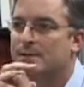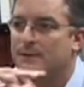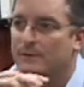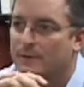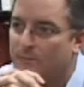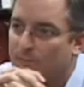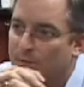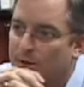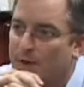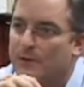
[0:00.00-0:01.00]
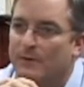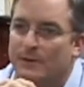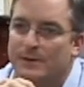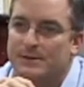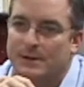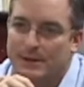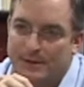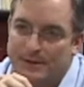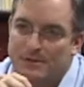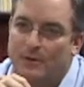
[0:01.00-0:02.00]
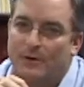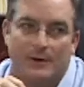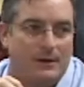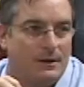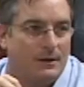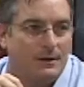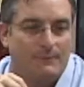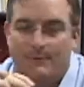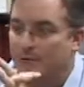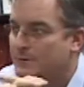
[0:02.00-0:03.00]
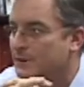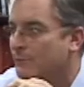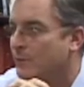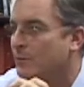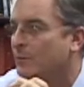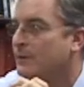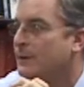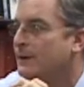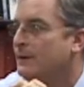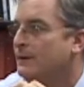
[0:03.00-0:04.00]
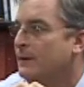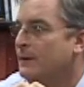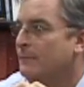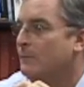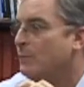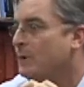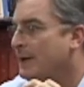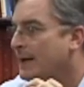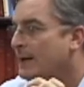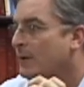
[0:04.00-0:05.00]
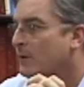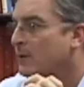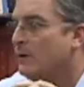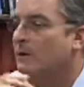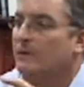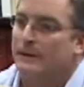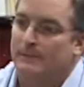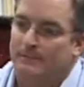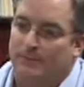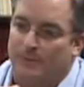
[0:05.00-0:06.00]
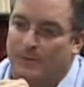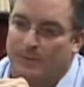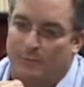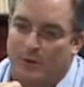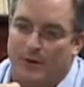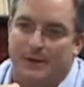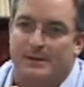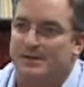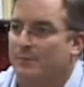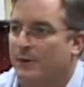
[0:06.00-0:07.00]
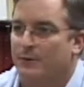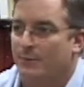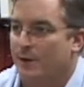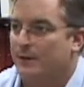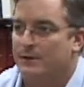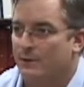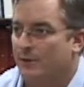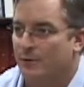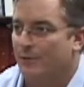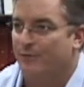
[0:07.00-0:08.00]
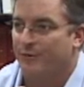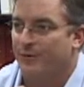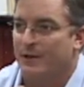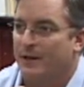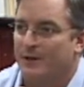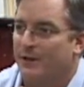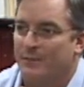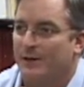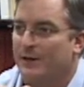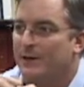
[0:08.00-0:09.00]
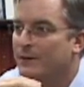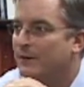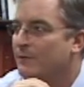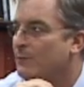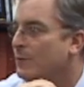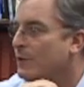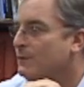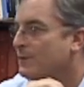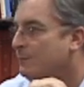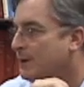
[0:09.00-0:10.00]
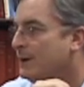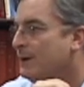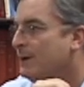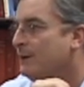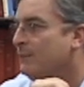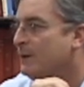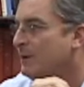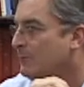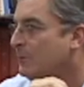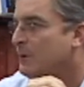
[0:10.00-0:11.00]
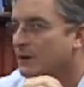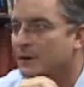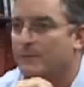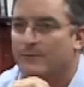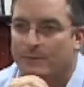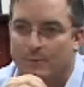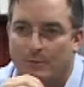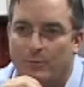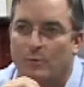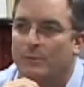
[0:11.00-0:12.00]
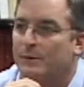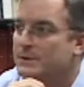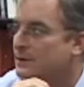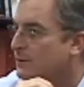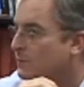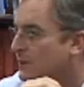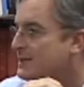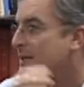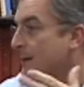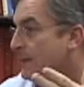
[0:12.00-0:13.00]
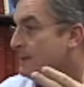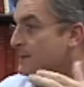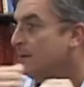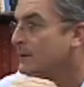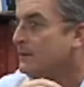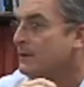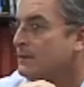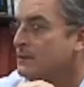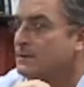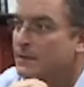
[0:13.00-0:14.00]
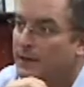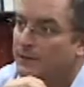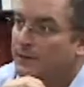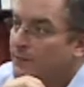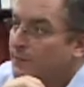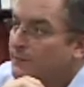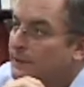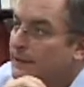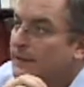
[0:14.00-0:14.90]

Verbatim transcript: So the kicker is to get started and to get folks enrolled. Um, with the ADR, the product is mailed direct to their home, so they're not coming in here every month to pick it up, but they would be coming for their appointments and their rescans to see how they're doing.